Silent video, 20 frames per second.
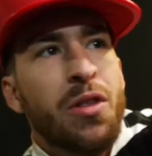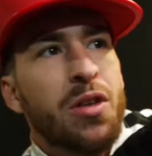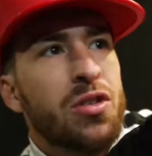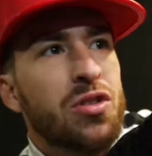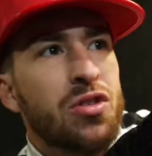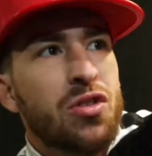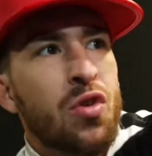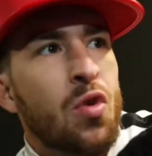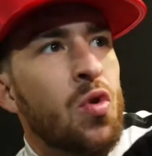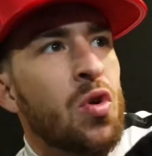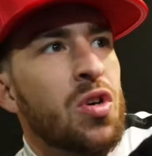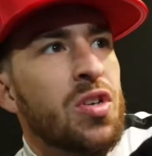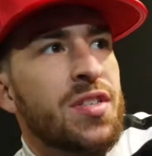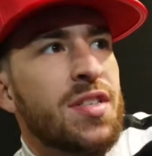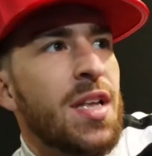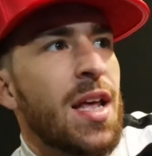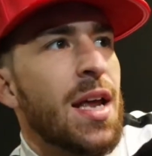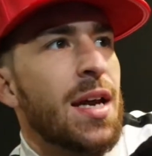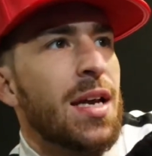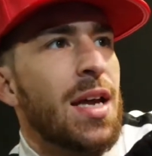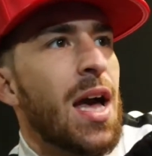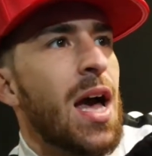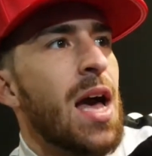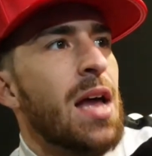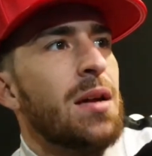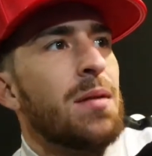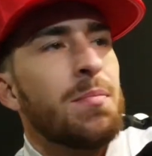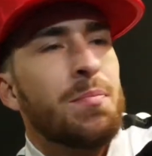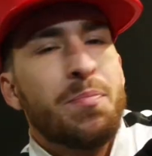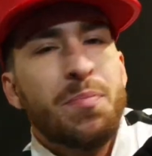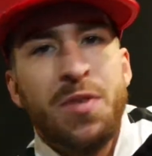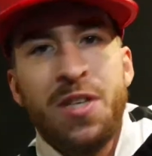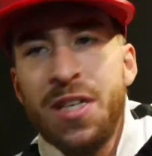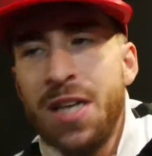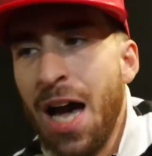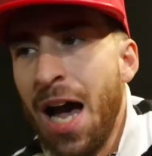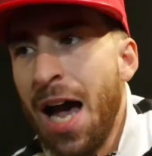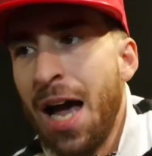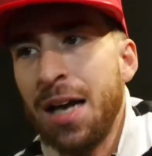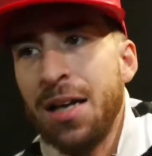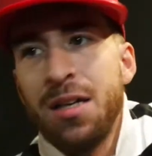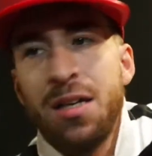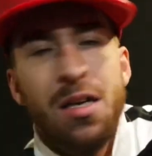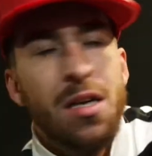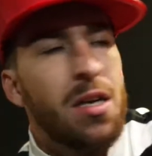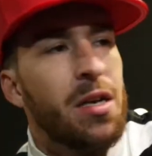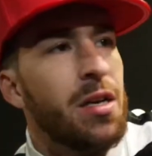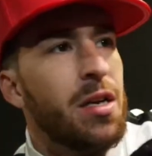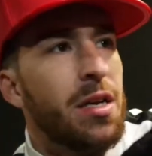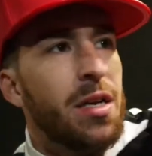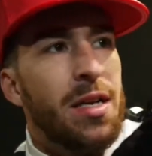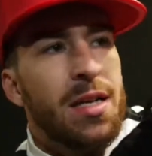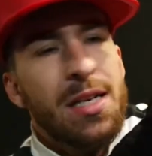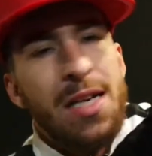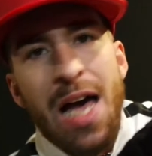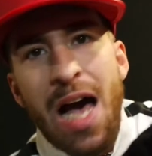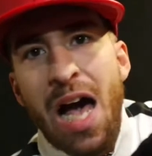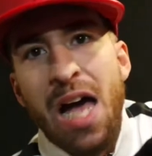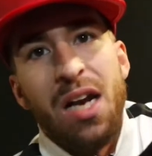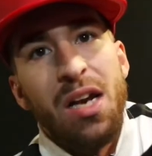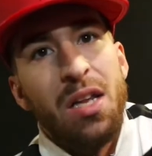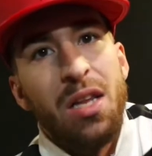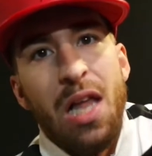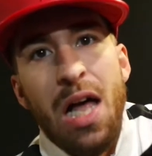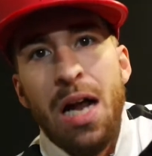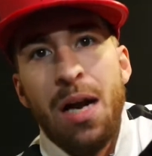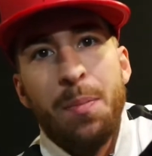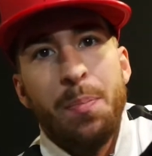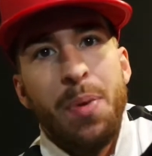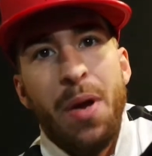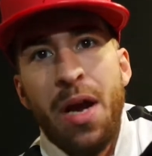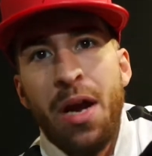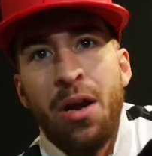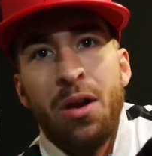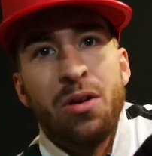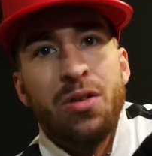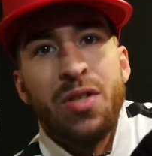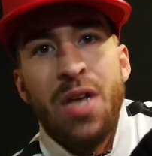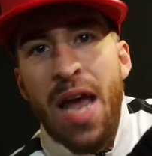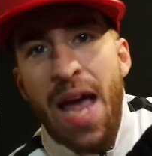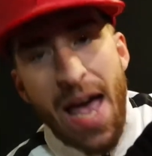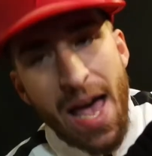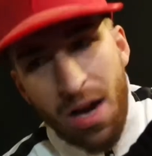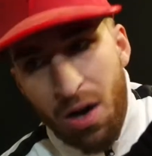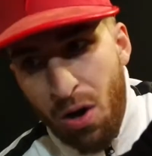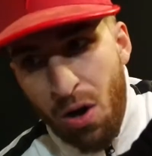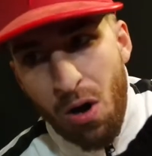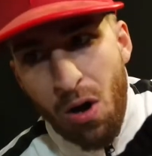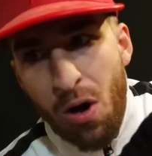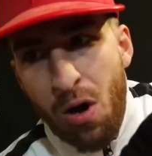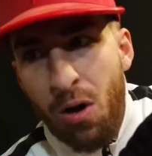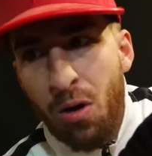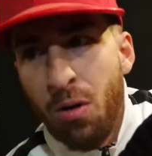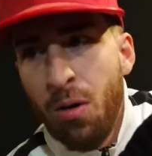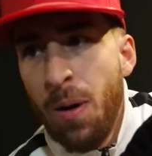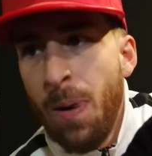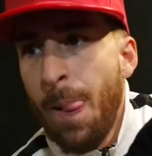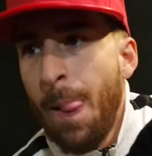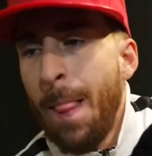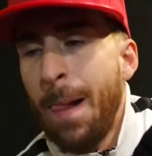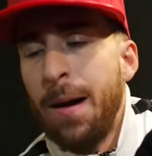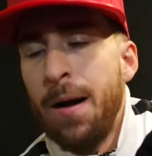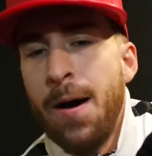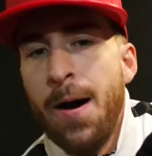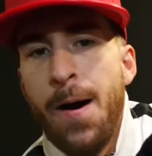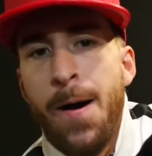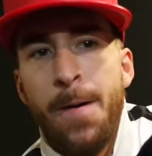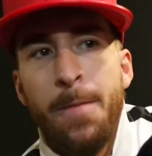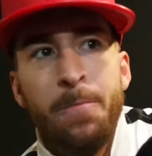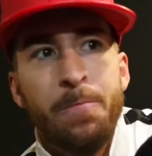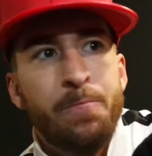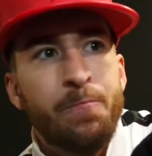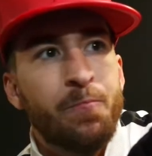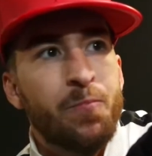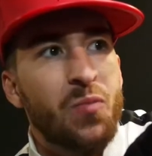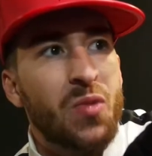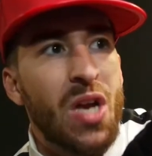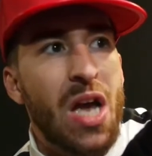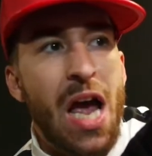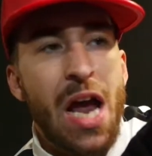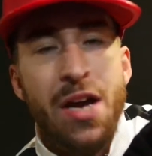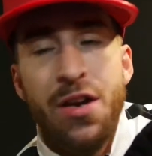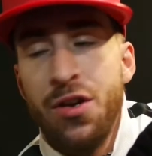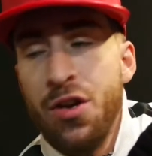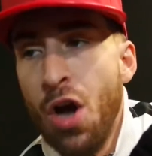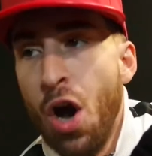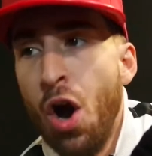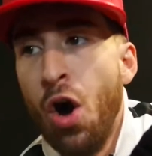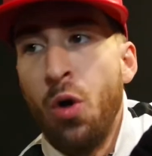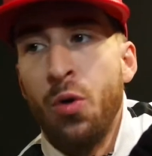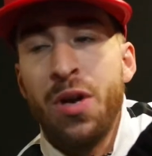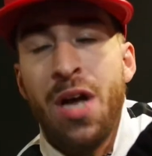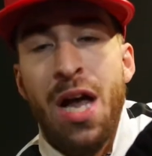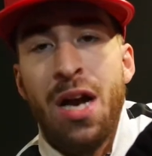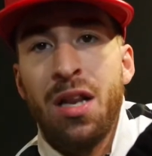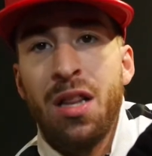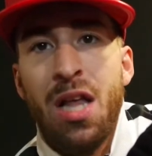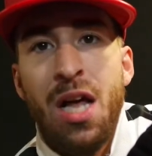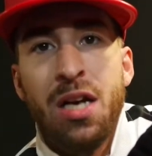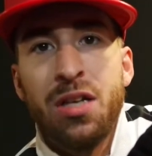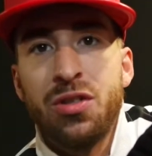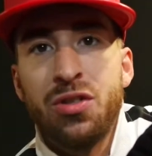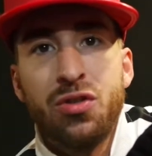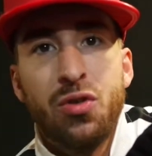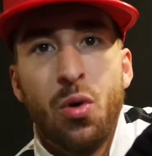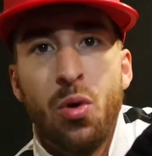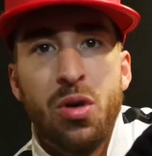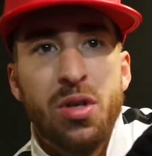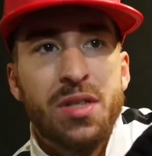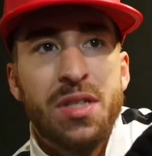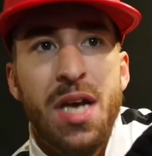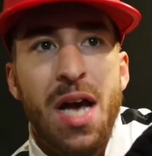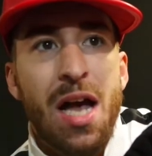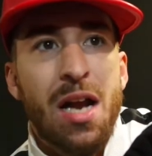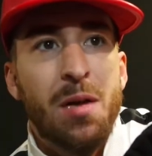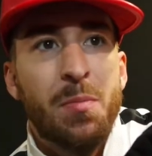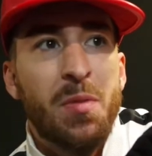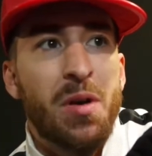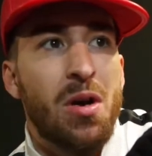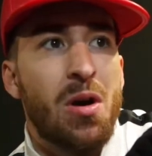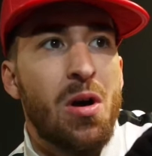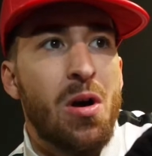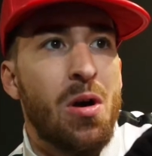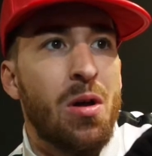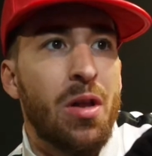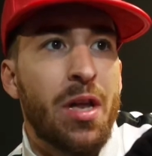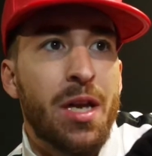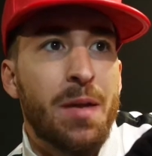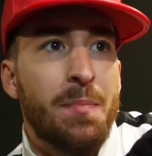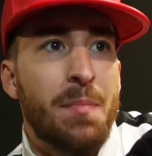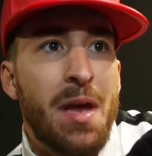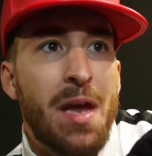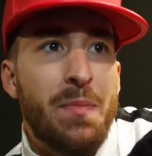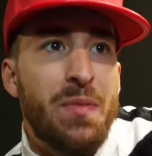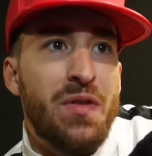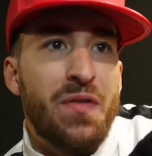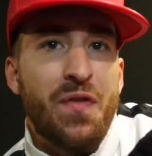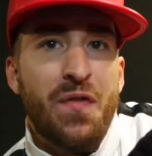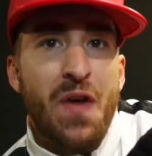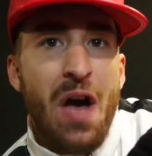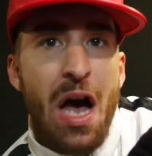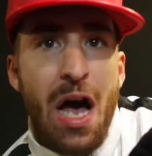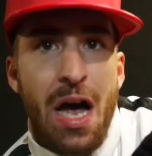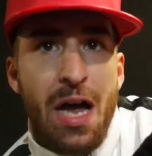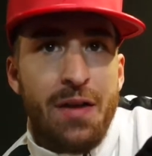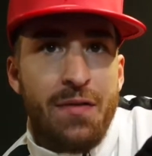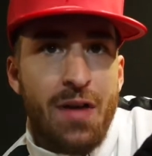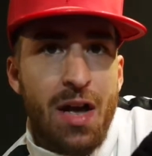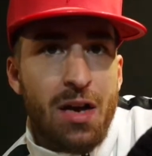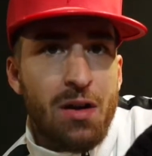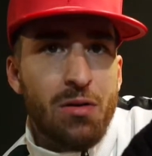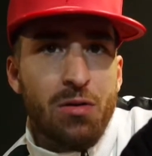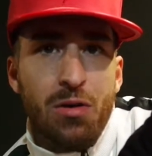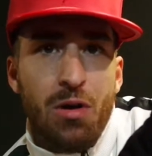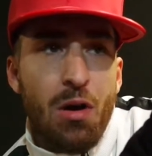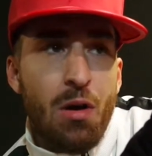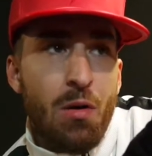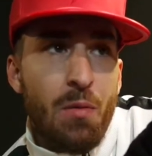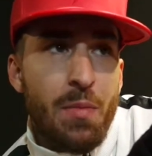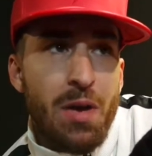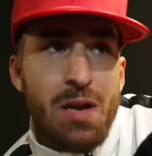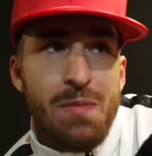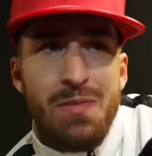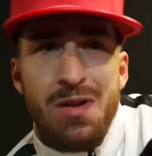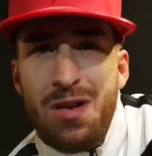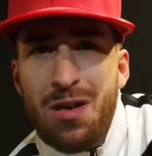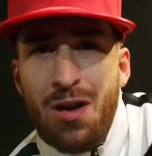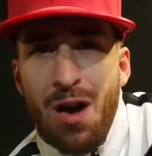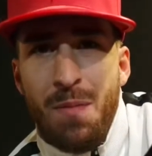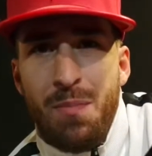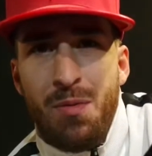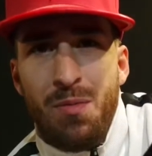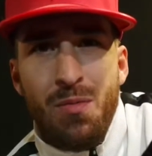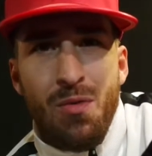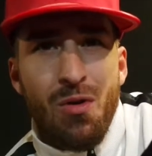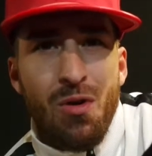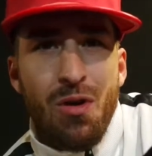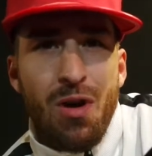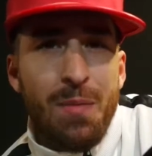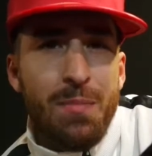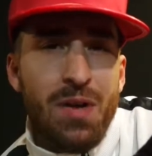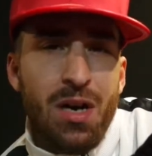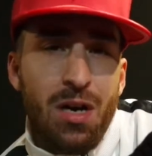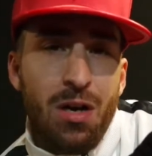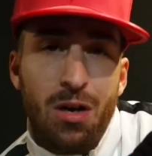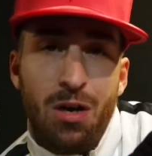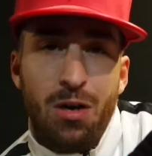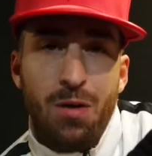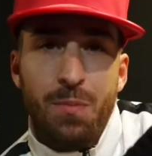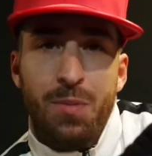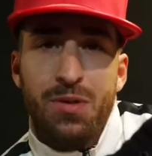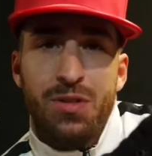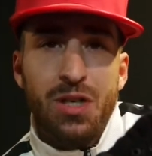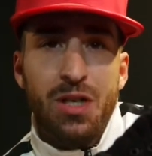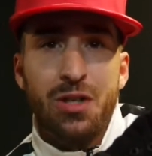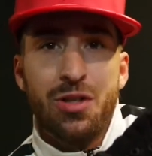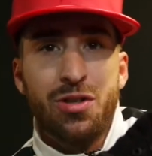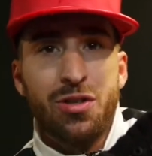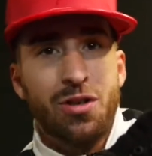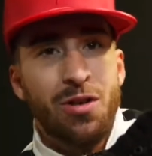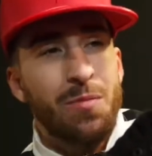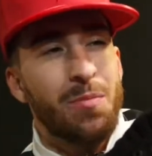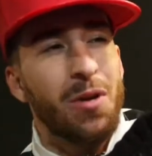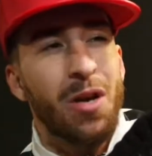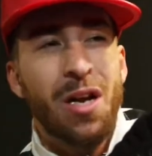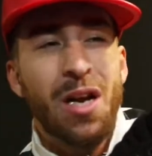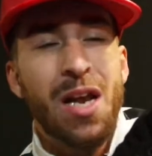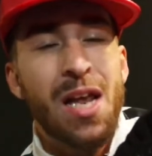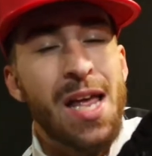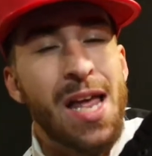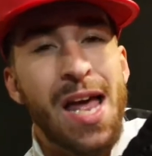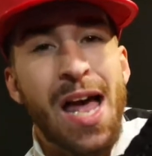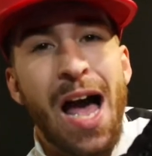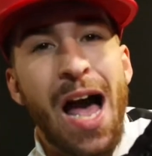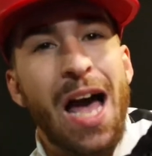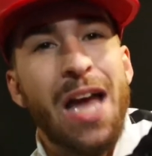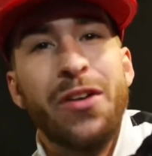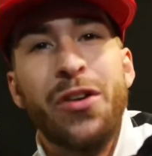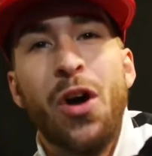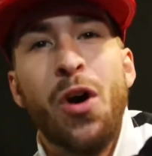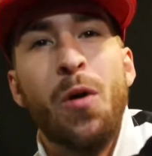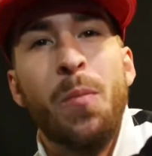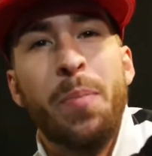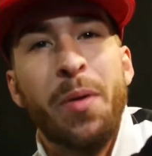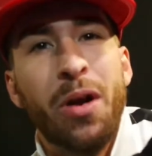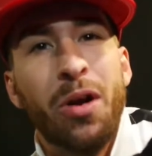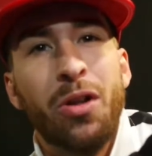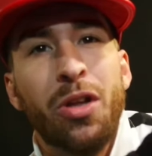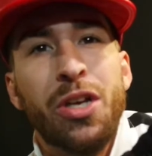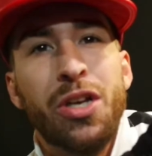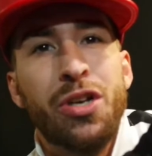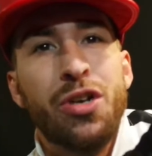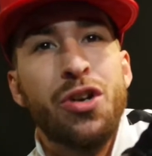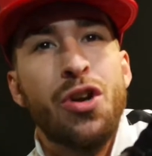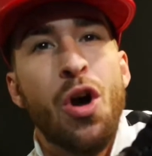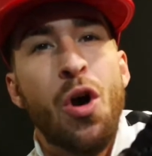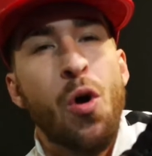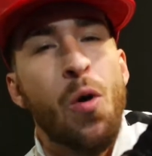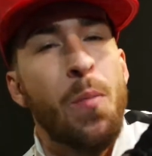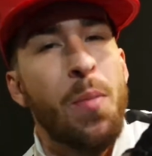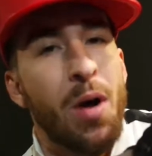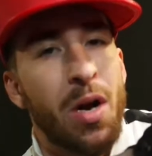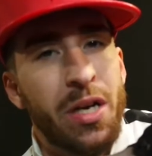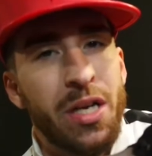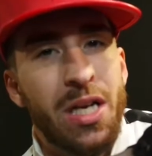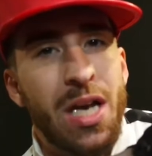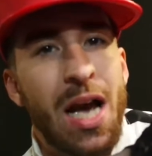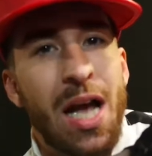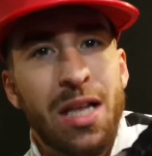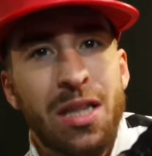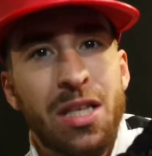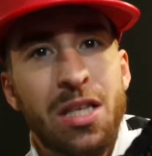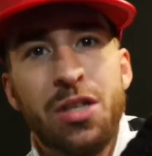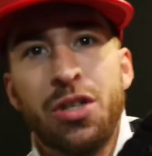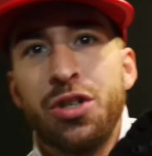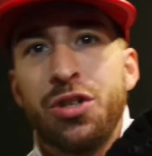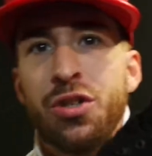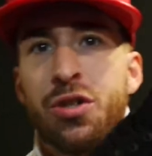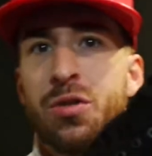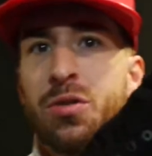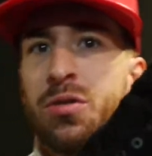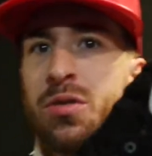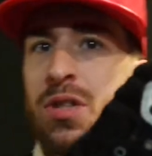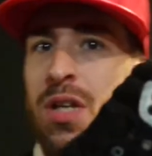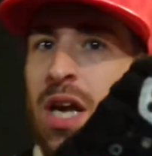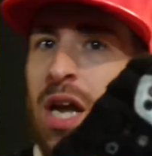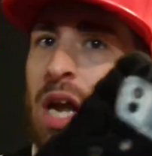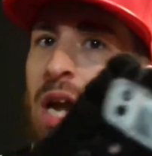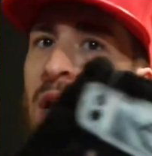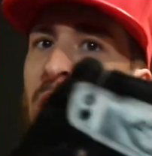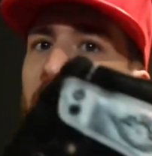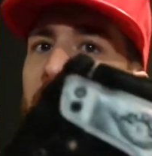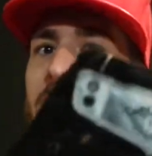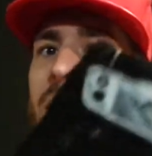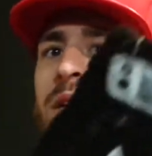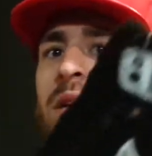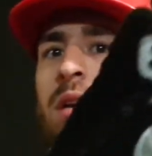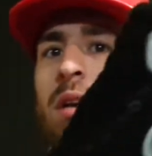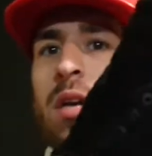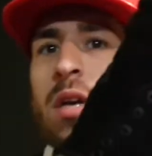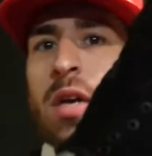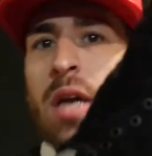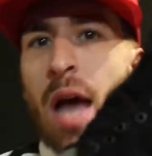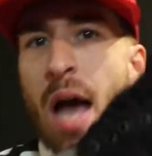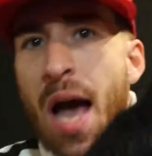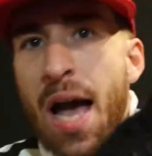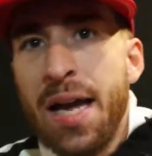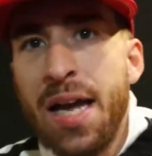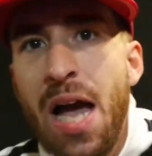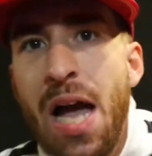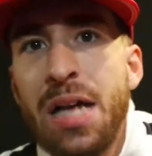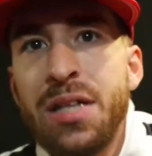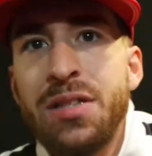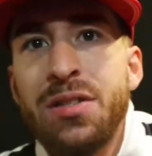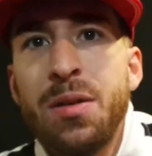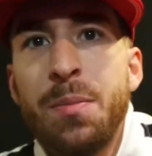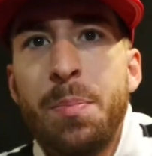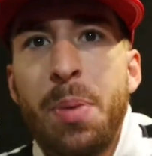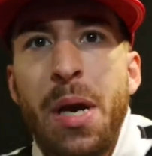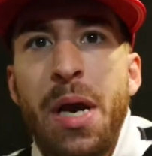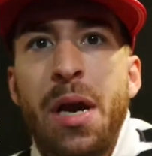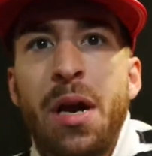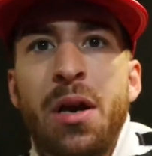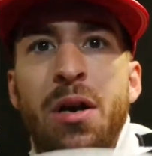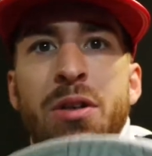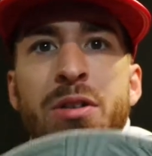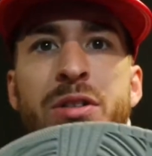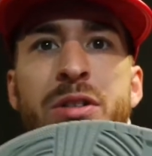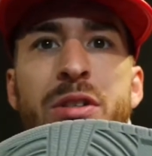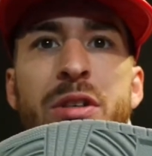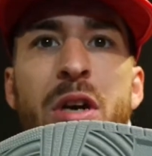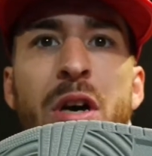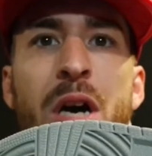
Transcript: The stores that got them got not a lot of pairs at all. I know not a lot of stores got them at all. Like, maybe five, I don't know. Maybe a couple more, I'm not 100% sure. But I know barely nobody got these shoes. And I got some pairs.